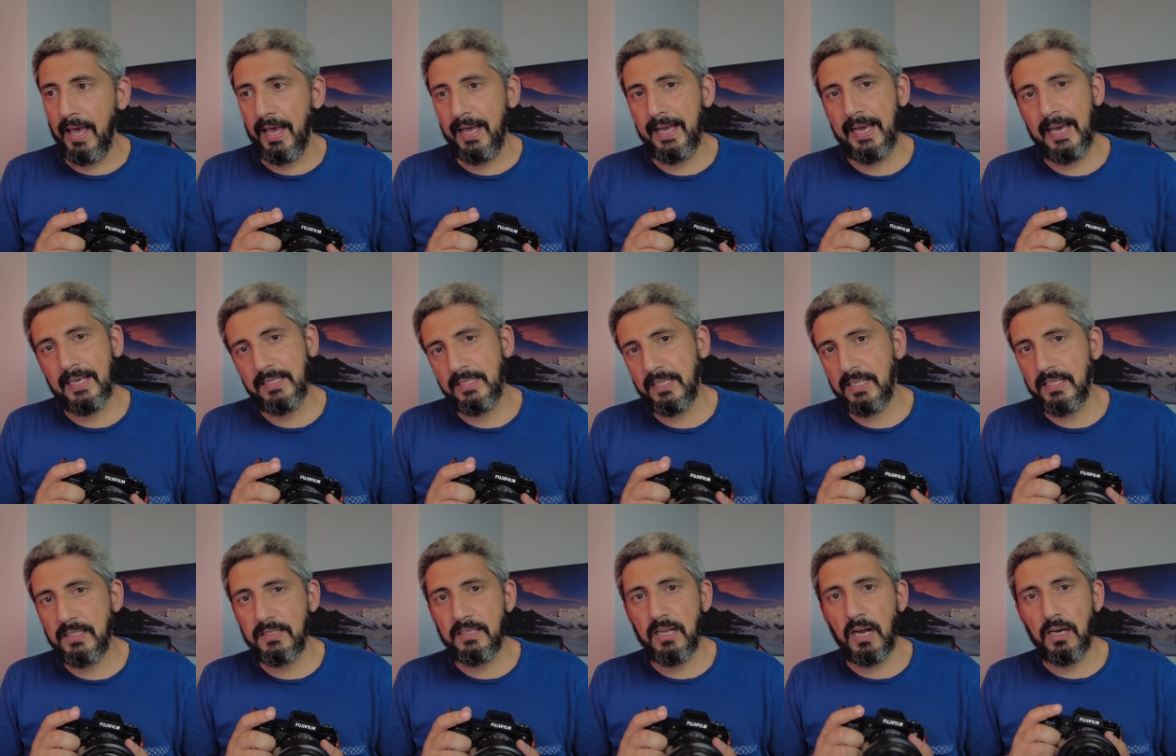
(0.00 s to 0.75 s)
Guys,
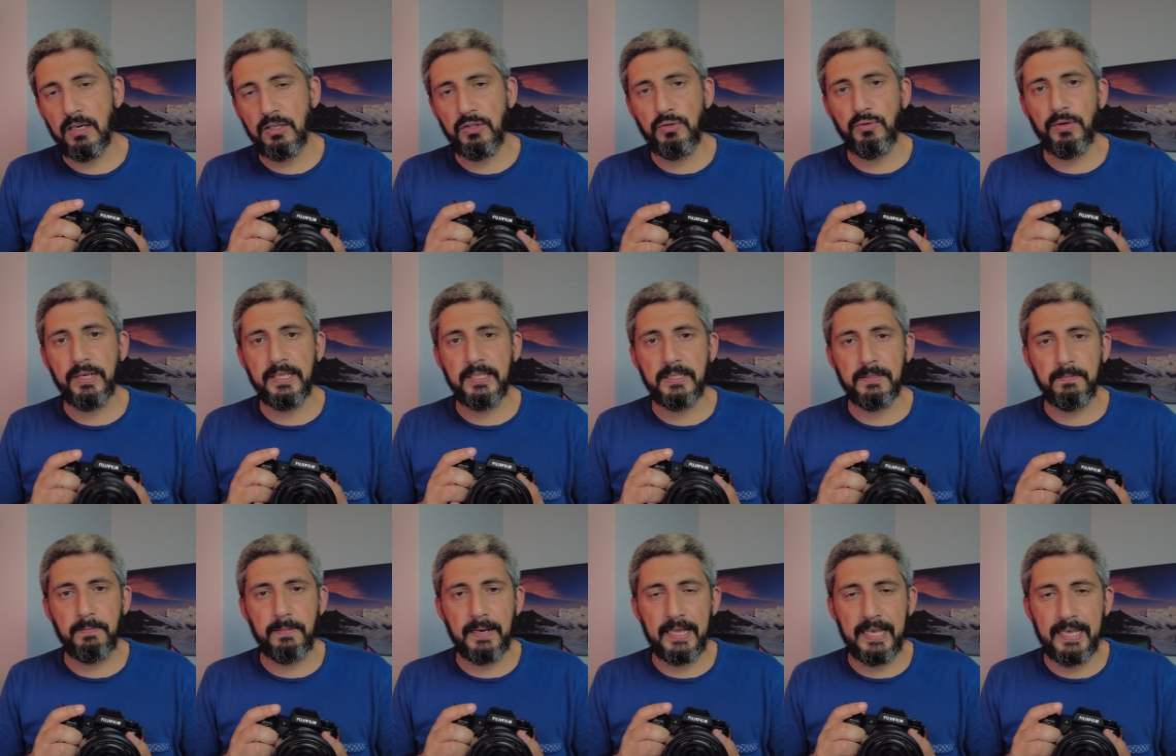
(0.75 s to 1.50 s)
it's hard to
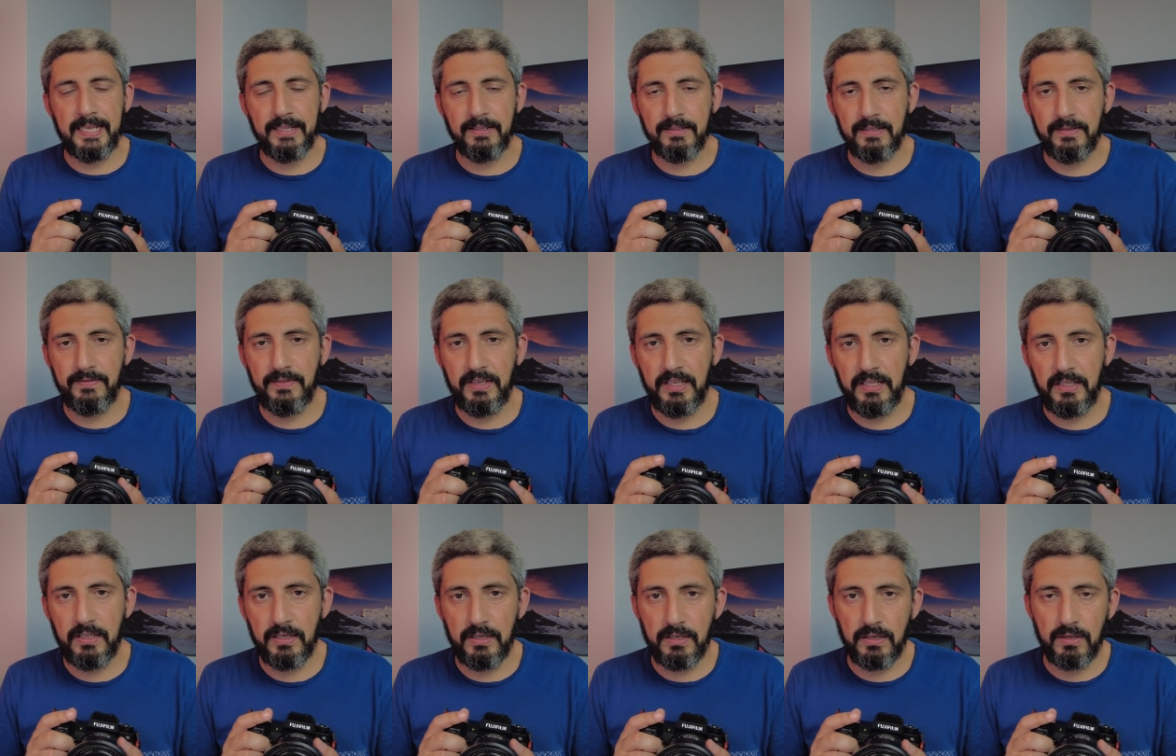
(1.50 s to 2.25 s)
explain on a
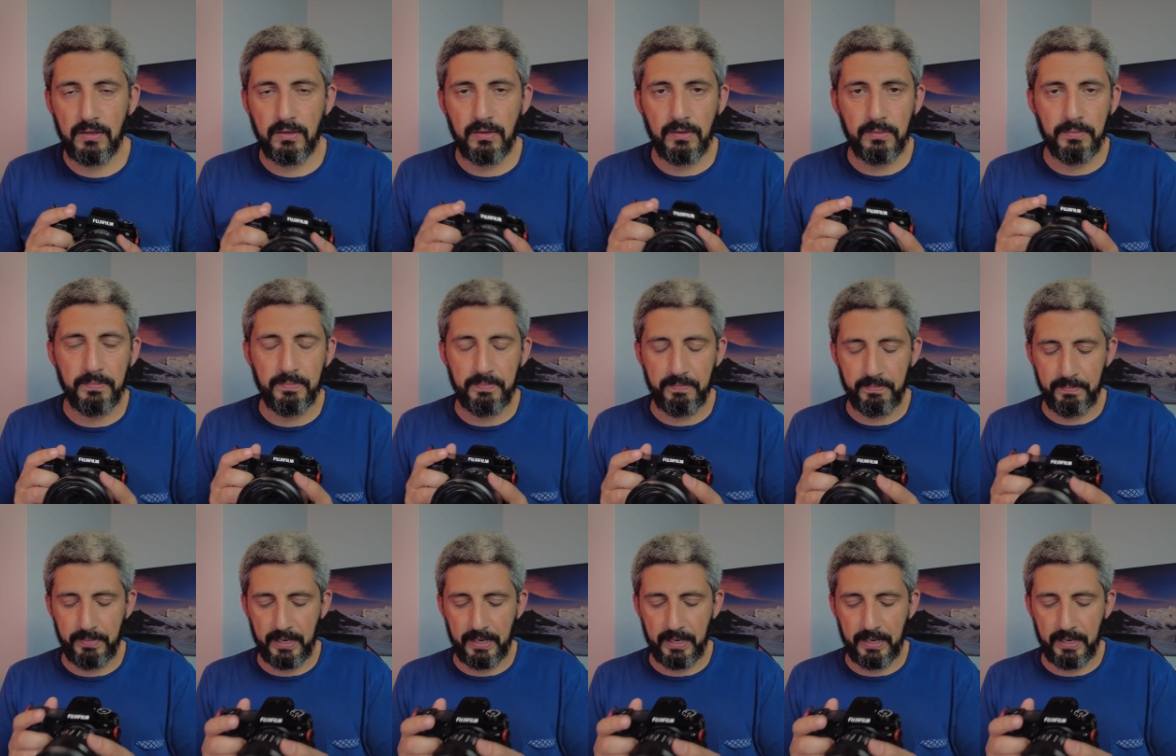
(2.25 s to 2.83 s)
video,